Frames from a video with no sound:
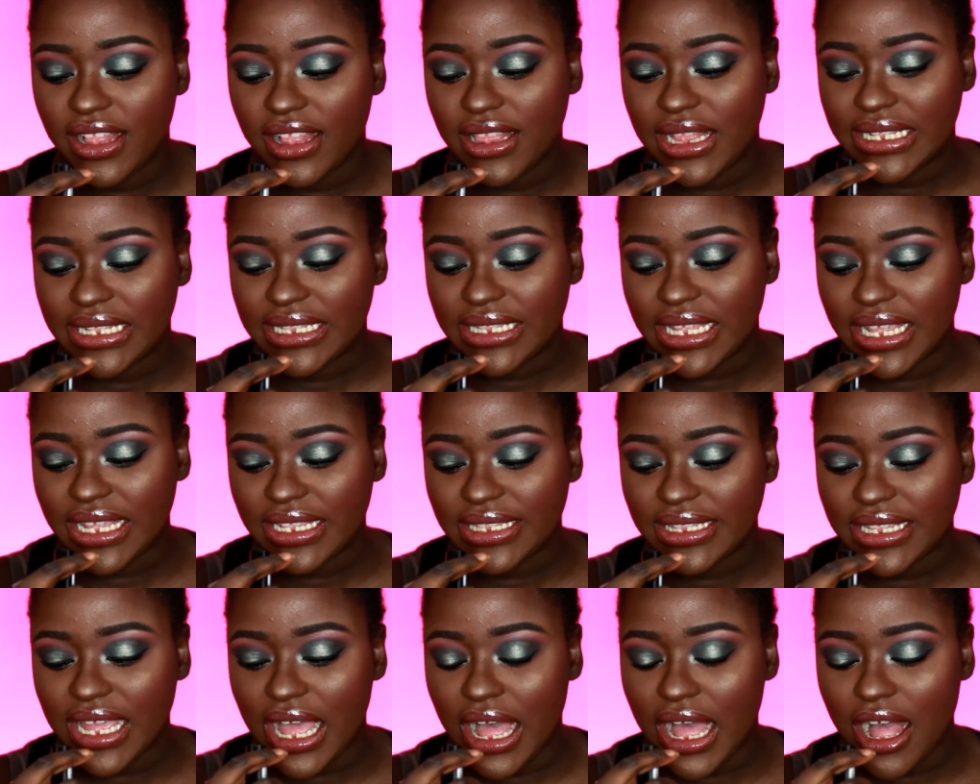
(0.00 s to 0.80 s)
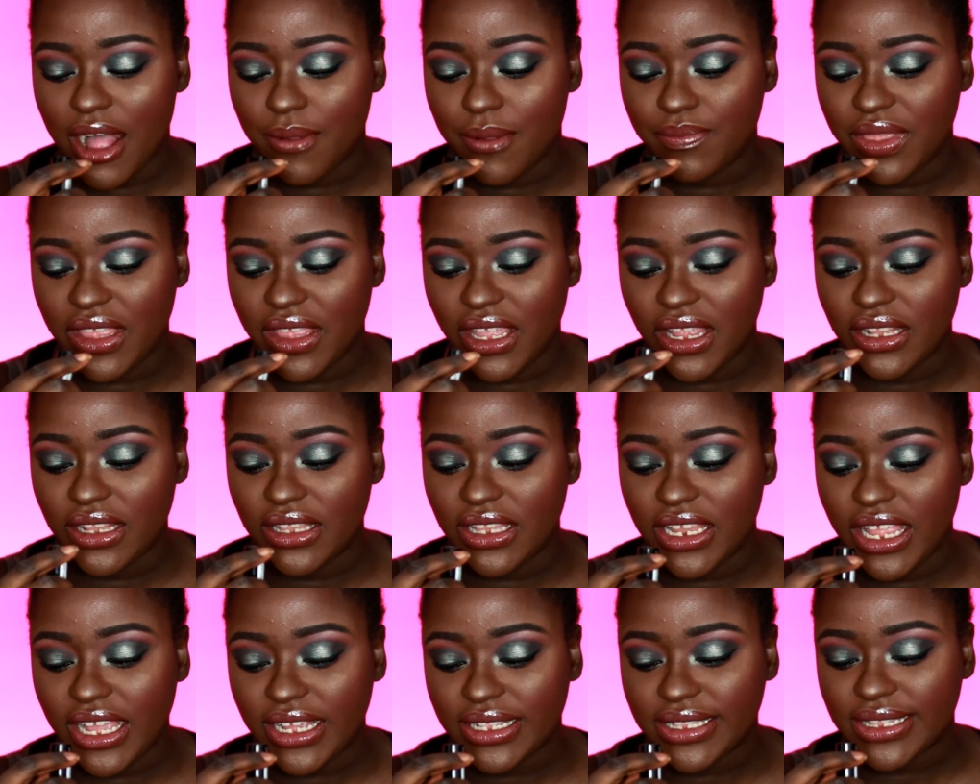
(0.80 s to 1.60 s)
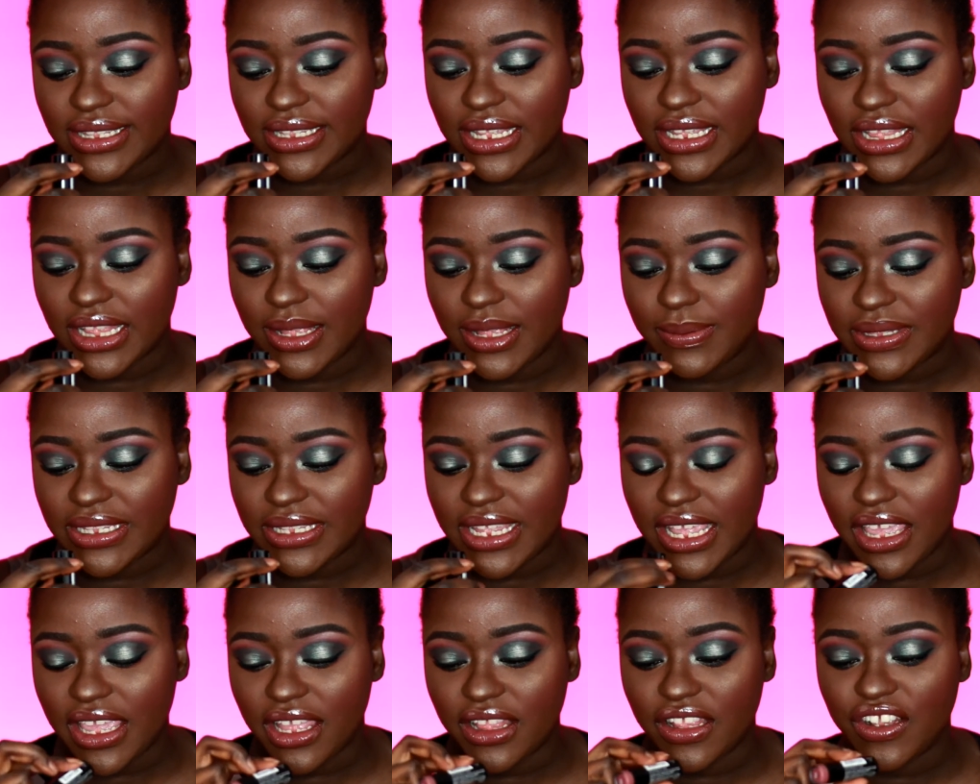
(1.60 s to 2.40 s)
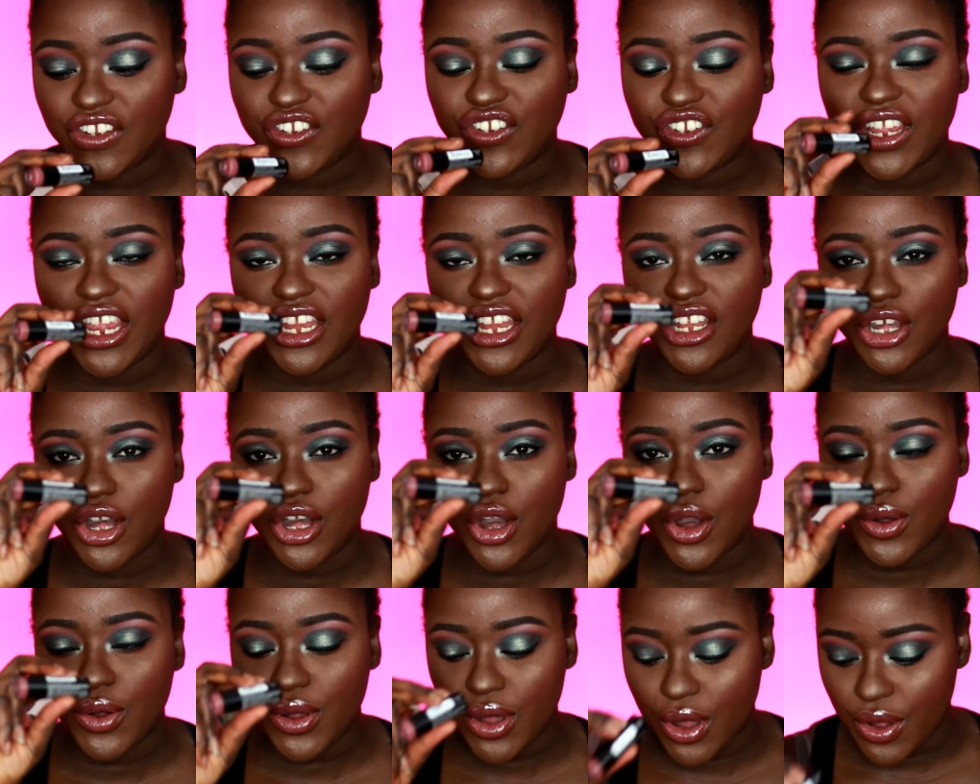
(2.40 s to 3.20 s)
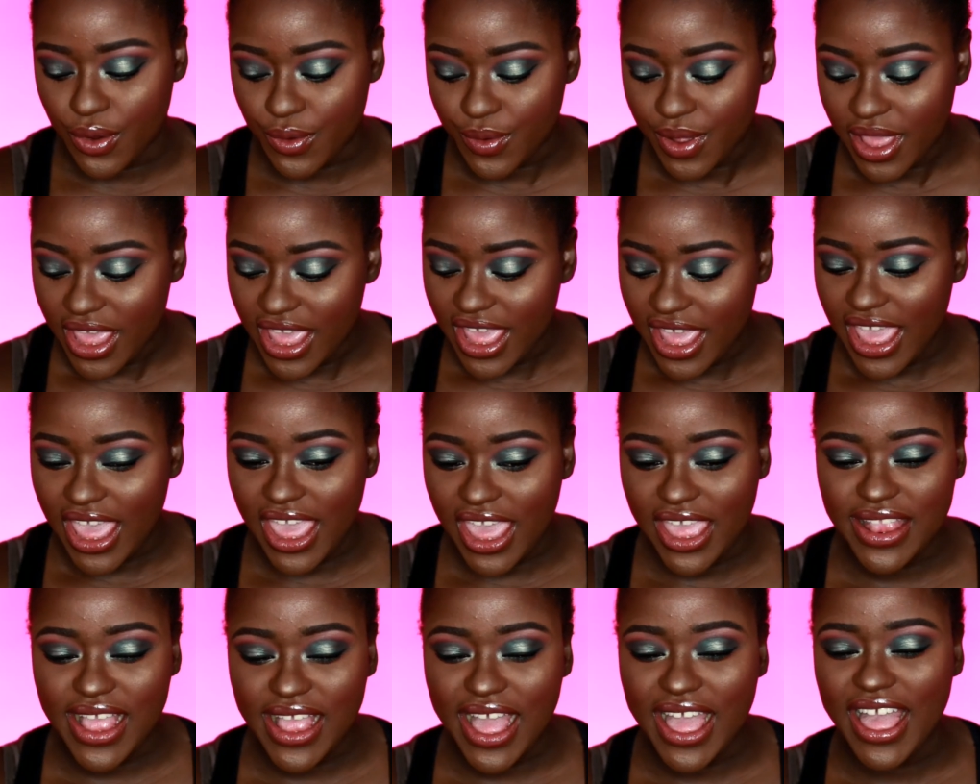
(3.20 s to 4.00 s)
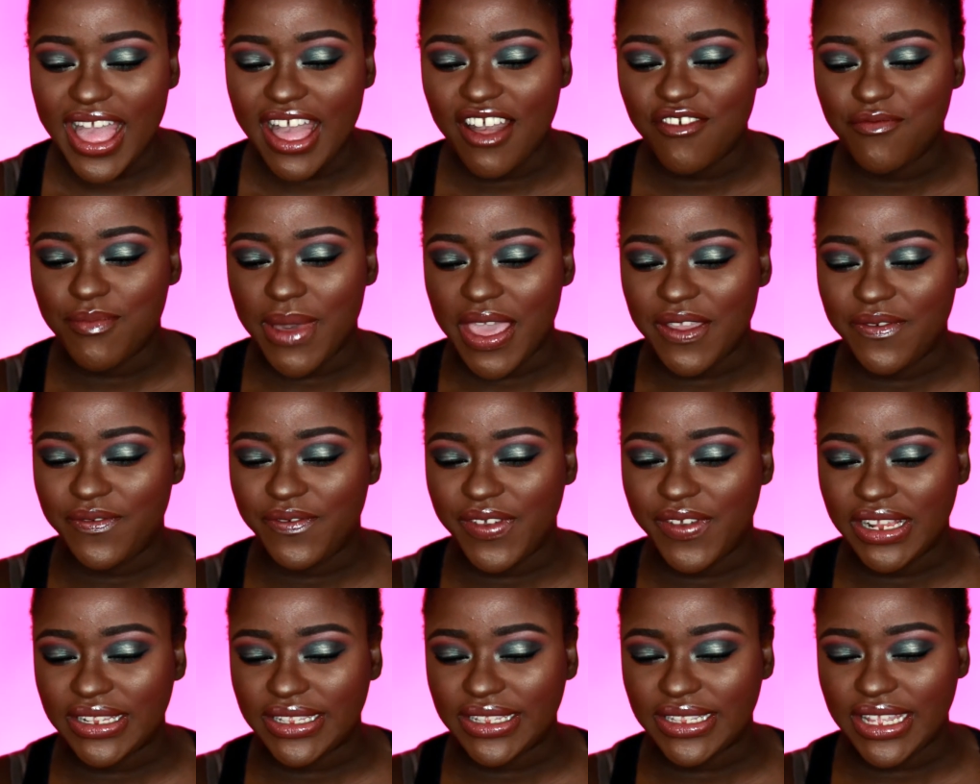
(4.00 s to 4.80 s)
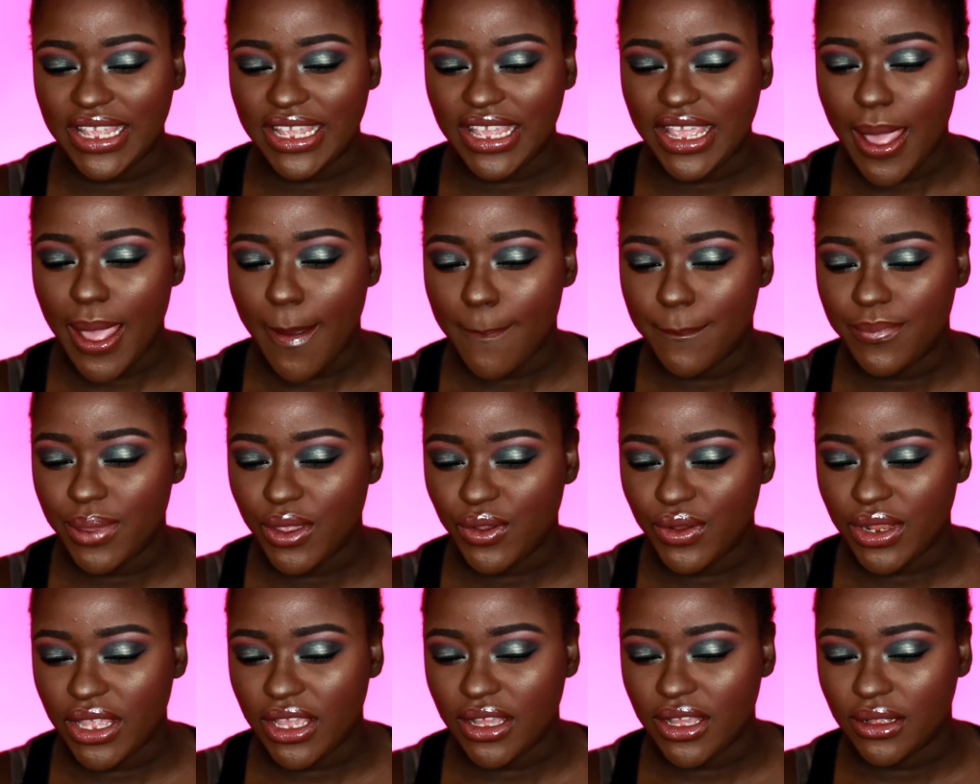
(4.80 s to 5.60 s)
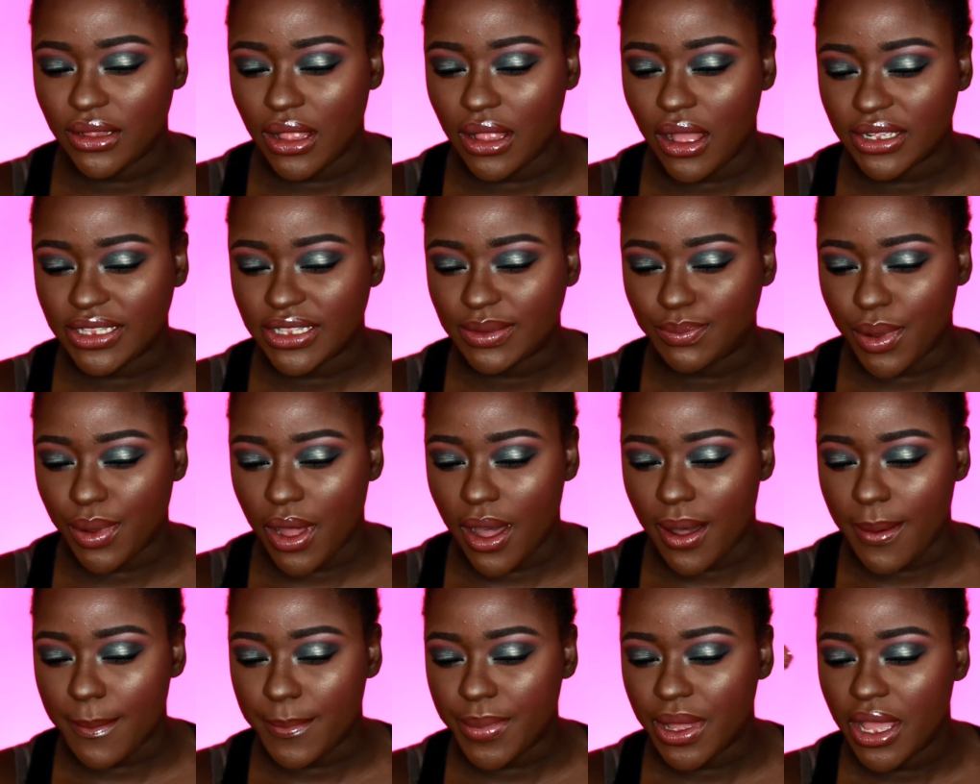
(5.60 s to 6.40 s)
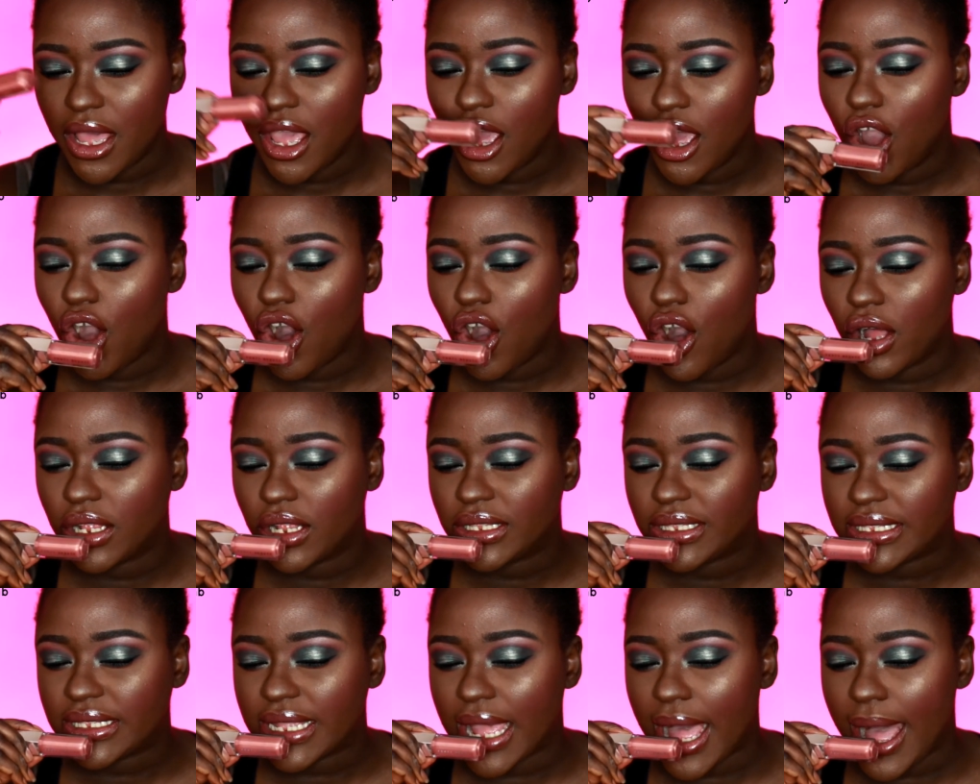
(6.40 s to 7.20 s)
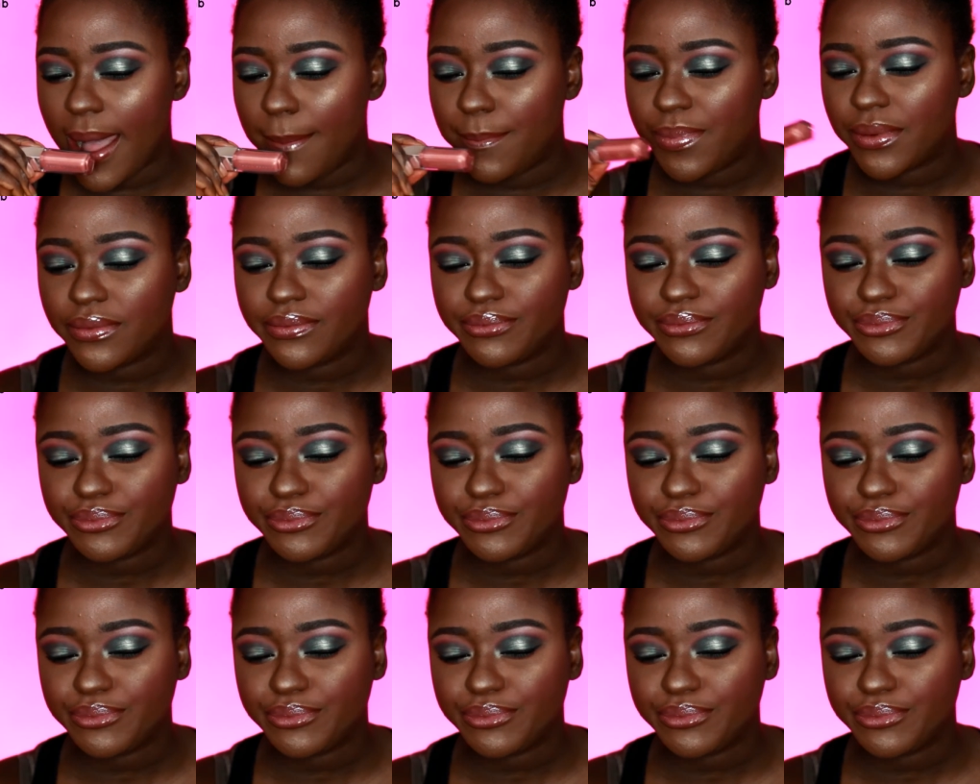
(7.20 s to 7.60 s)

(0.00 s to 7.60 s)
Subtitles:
This is the NYX lipstick in the shade Cacao, and I have my Fenty Beauty Gloss Bomb on top.